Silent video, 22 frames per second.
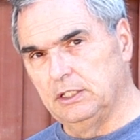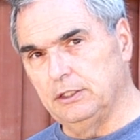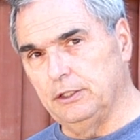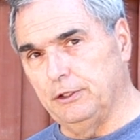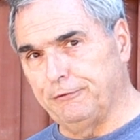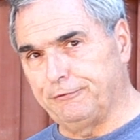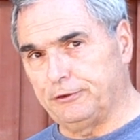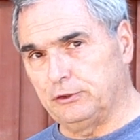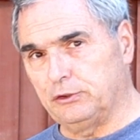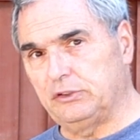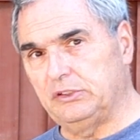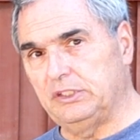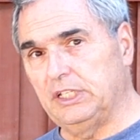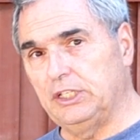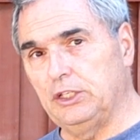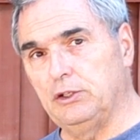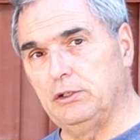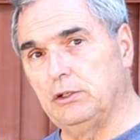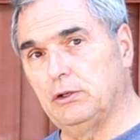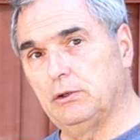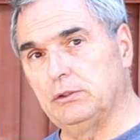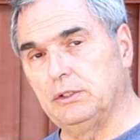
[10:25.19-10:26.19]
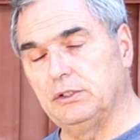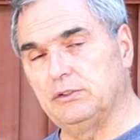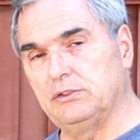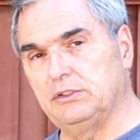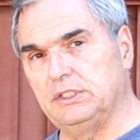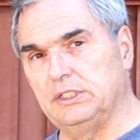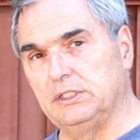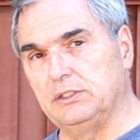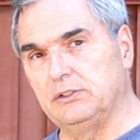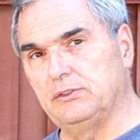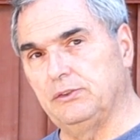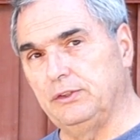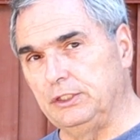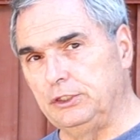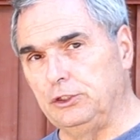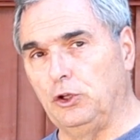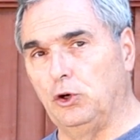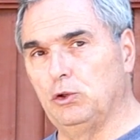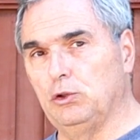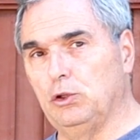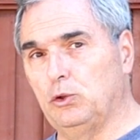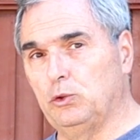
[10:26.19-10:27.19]
The first thing you notice is the
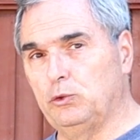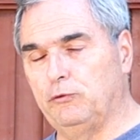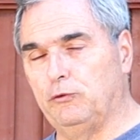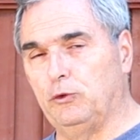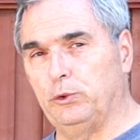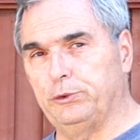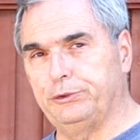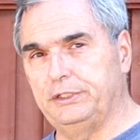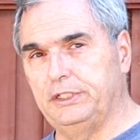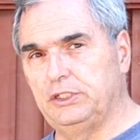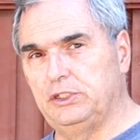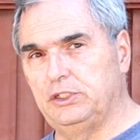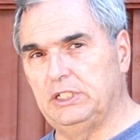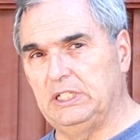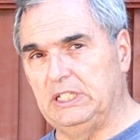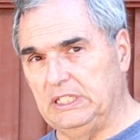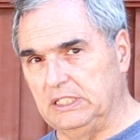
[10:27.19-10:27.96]
no load voltage